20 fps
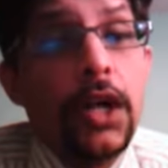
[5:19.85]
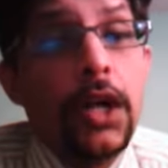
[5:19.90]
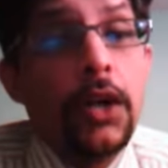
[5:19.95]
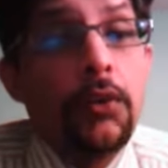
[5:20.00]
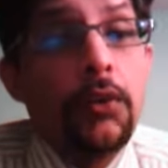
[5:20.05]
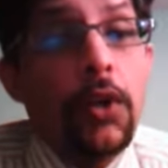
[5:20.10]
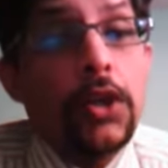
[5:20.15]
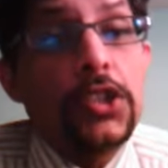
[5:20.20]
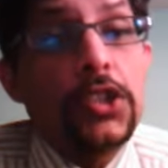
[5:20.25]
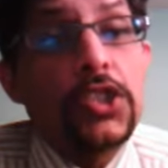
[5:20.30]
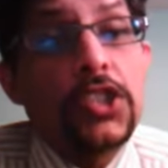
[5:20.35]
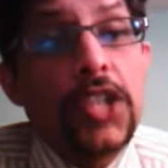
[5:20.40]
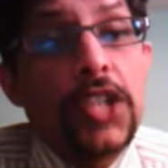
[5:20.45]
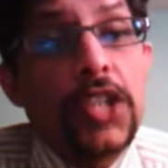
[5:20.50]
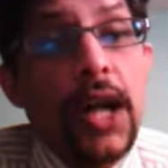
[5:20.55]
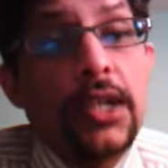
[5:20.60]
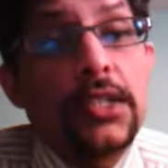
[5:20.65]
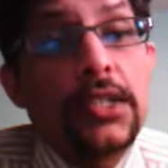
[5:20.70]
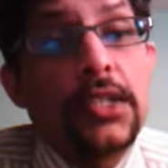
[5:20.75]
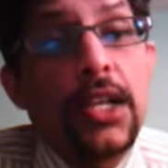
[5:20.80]
What a
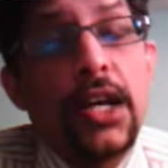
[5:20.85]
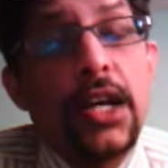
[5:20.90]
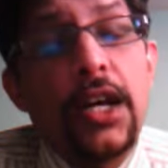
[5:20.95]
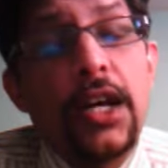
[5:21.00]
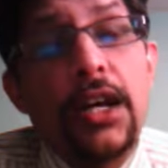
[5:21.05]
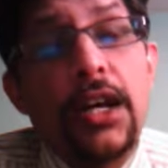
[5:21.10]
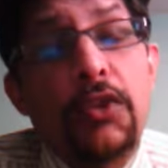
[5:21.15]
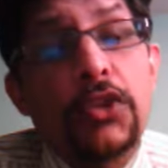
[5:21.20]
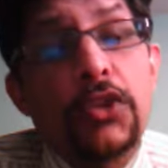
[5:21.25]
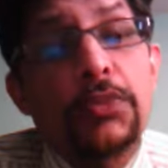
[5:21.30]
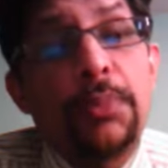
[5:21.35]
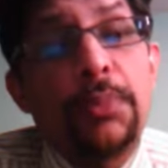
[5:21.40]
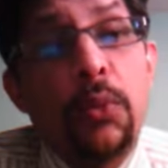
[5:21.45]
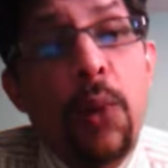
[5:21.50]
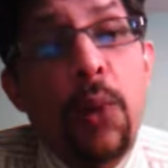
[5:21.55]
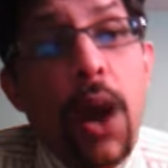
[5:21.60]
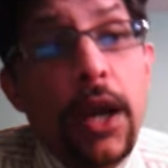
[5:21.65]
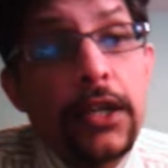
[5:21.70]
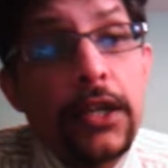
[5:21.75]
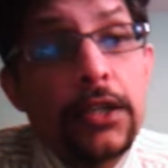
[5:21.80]
start was
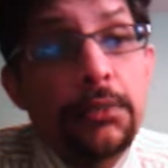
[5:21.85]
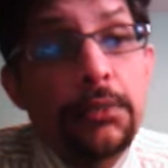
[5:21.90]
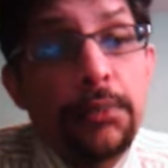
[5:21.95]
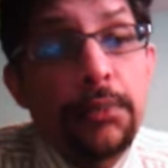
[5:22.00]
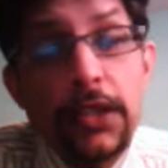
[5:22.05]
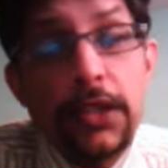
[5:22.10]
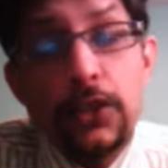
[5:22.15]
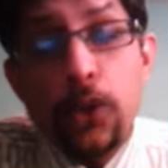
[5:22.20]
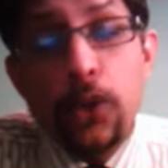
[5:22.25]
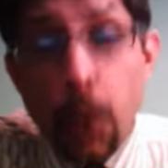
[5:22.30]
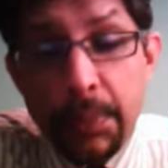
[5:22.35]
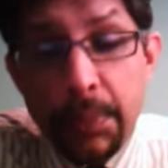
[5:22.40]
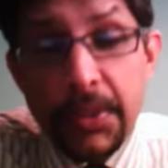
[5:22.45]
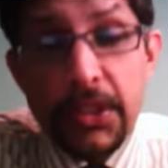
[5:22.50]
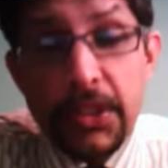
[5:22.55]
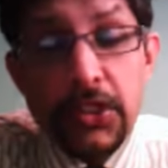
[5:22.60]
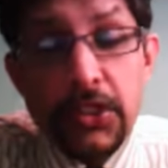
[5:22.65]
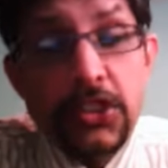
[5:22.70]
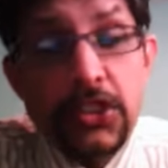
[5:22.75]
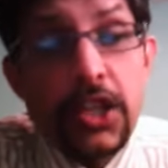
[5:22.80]
provided by the
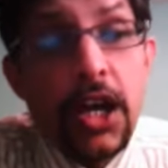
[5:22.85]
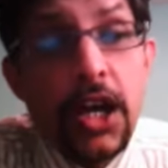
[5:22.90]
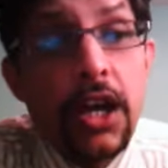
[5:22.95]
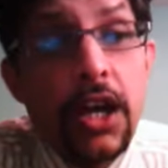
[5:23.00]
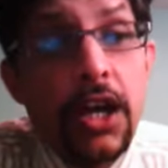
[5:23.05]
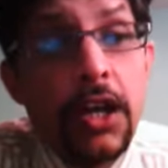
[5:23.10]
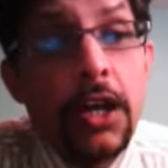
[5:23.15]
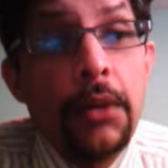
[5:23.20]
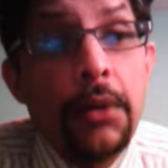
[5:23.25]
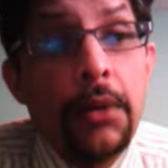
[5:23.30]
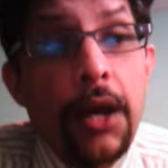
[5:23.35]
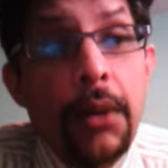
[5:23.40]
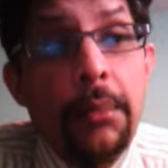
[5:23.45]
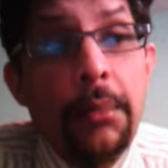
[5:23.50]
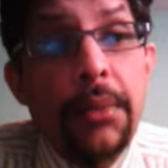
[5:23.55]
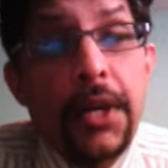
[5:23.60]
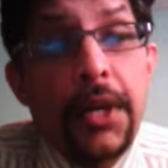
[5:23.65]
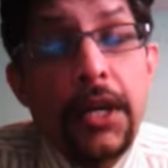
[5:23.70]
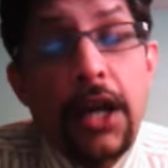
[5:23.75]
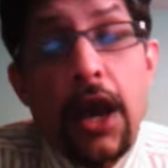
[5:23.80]
openers, Kyle
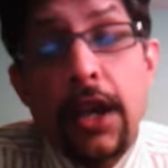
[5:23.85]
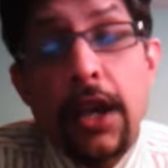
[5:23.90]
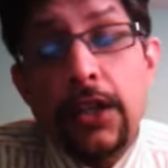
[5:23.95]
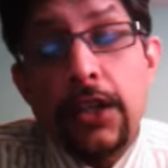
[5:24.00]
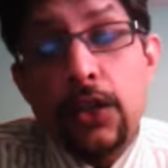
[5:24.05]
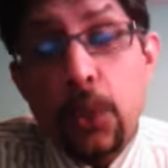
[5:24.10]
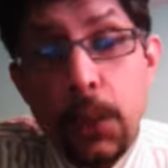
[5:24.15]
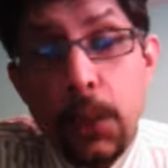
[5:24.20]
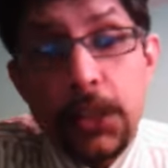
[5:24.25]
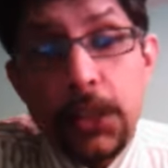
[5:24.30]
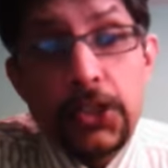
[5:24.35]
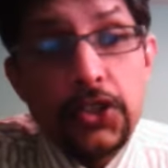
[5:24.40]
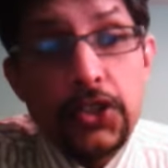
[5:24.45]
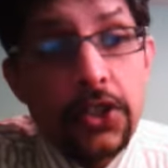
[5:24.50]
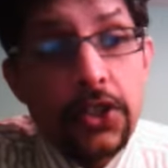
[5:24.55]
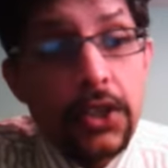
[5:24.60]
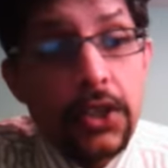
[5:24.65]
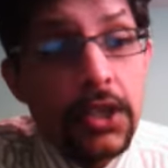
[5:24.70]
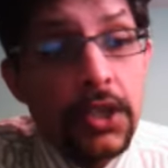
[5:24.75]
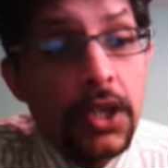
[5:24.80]

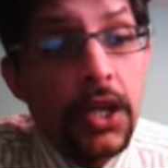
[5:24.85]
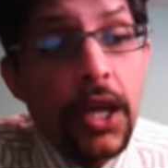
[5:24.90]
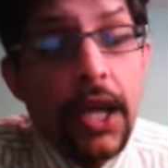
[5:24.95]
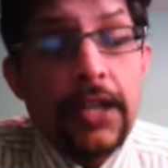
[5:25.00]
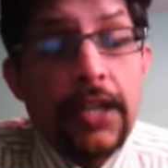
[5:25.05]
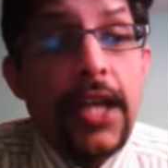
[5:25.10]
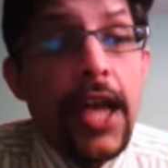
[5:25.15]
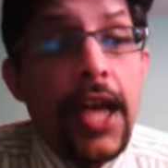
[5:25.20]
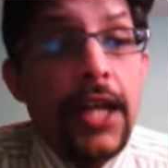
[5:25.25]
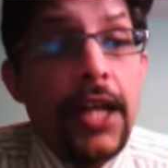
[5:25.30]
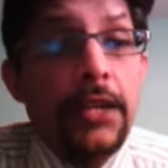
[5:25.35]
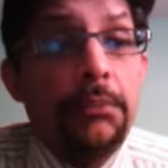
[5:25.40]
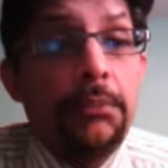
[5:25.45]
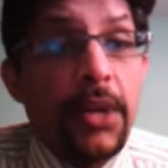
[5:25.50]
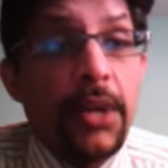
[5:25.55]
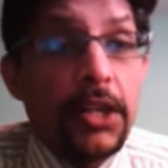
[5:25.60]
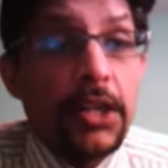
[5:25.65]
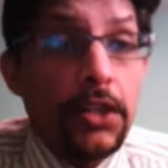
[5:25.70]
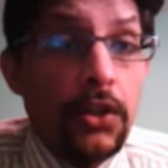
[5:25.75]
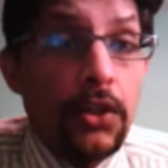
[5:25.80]
Coetzer and Callum
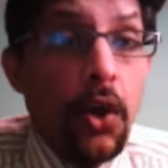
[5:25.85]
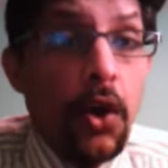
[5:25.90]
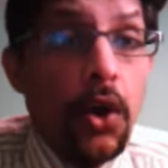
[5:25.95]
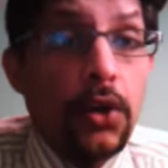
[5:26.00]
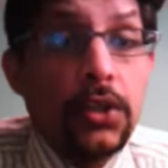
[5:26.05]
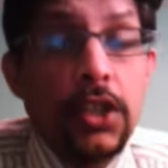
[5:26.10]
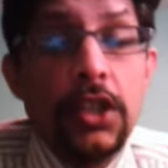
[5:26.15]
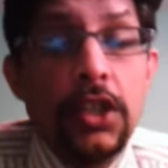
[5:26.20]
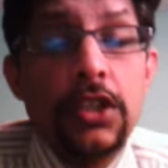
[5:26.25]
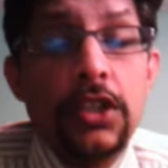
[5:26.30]
McLeod.